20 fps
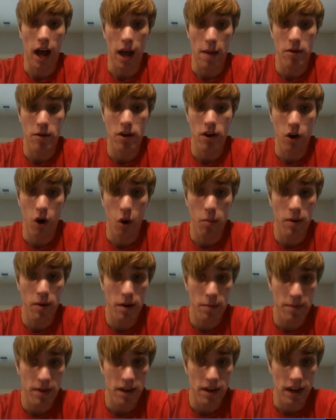I'm gonna
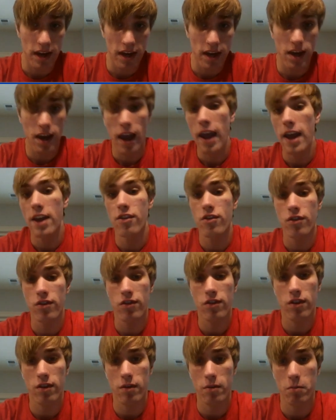open up the king and
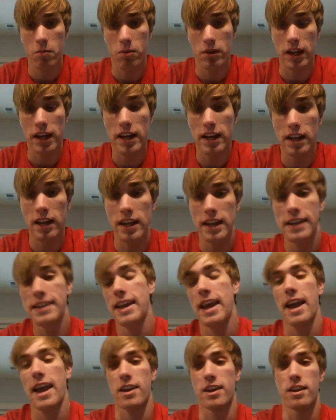just blatantly
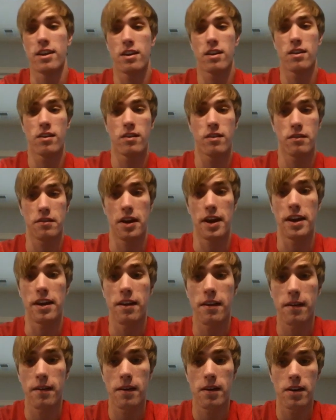attack it.
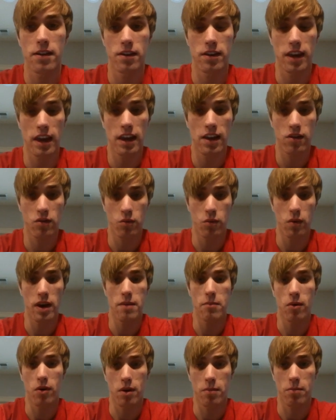Right? The king's
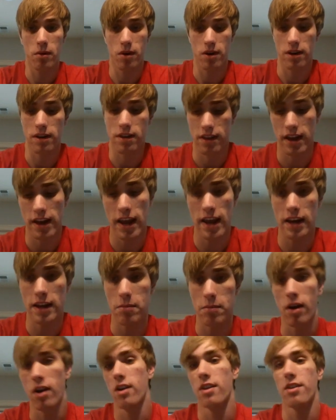way more important than
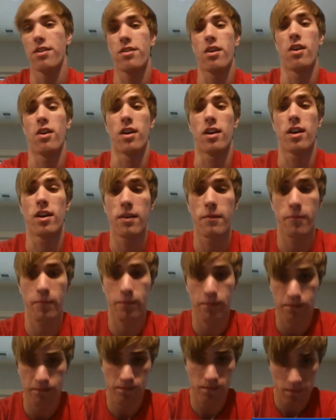any pawns are.
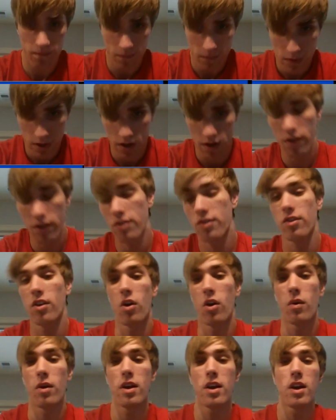
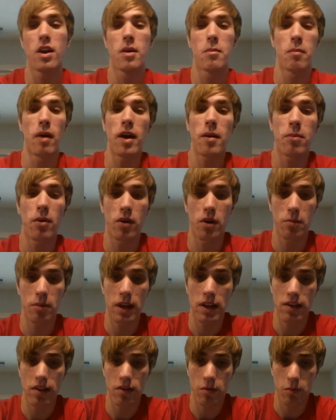So my opponent
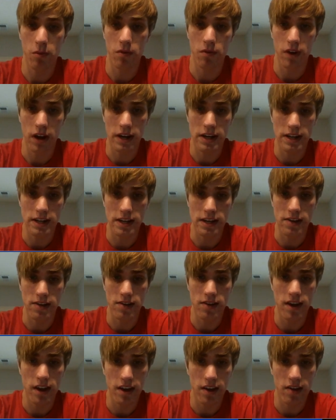plays this move knight to
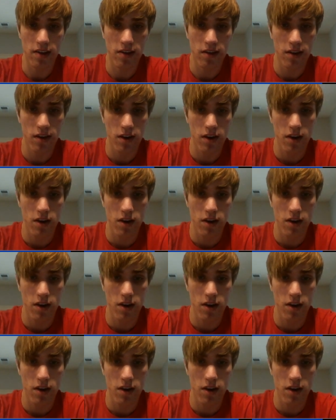e6,